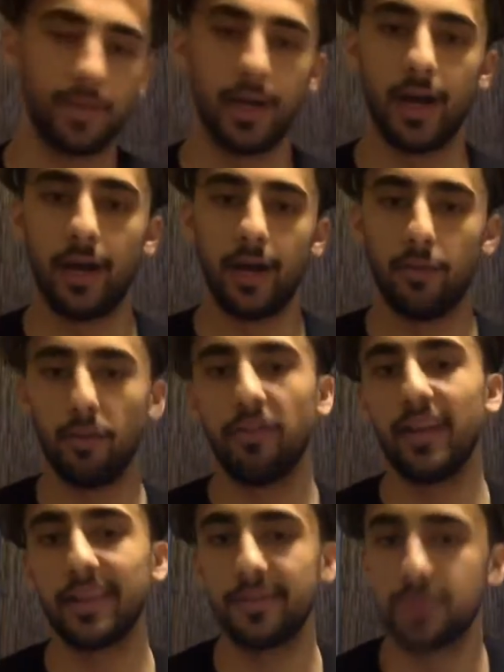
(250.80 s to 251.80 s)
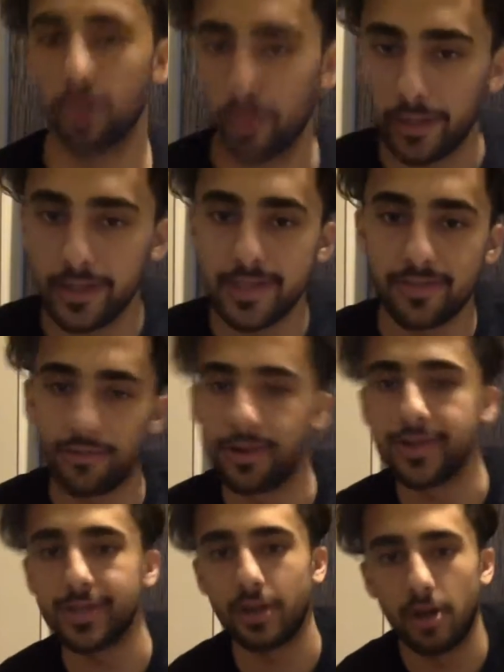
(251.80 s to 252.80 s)
the reflectives were released
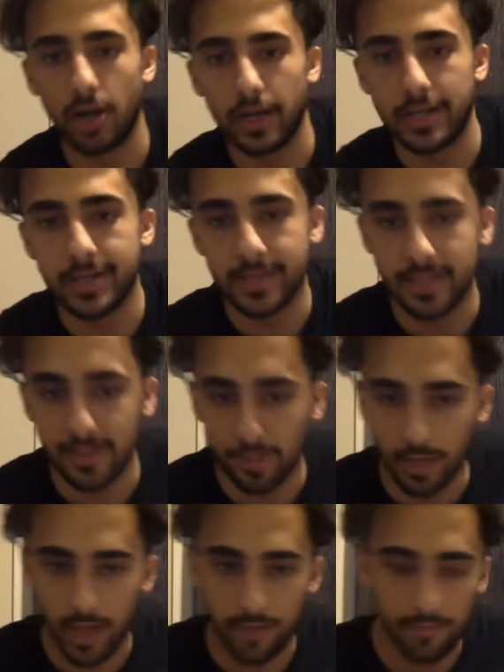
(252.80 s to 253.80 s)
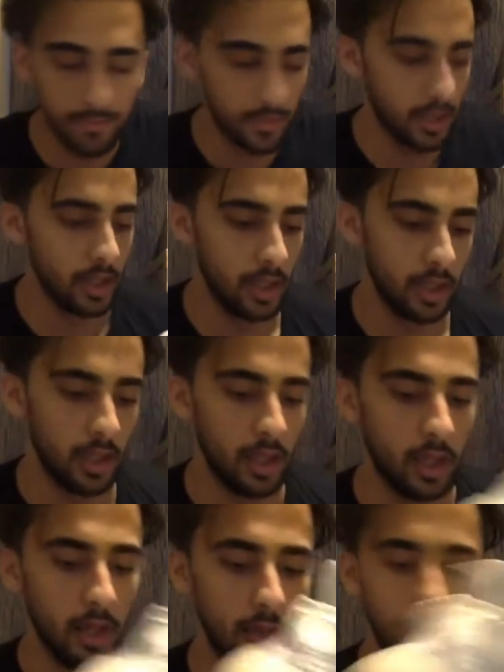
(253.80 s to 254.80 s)
first on Yeezy Supply.
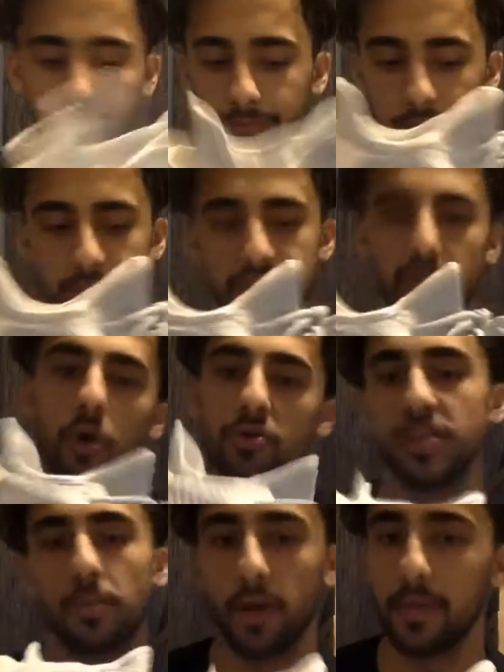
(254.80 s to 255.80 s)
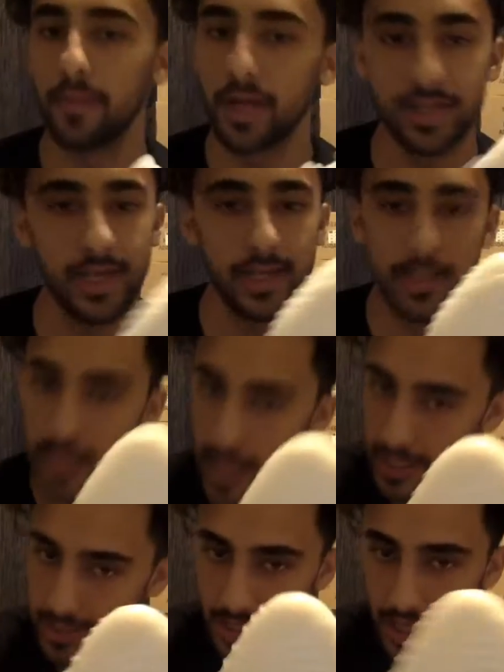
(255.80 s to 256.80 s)
The soles are pretty much the
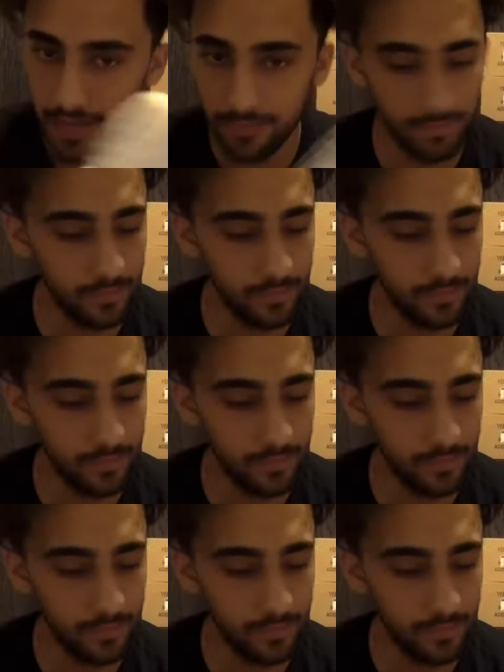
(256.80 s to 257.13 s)
exact same.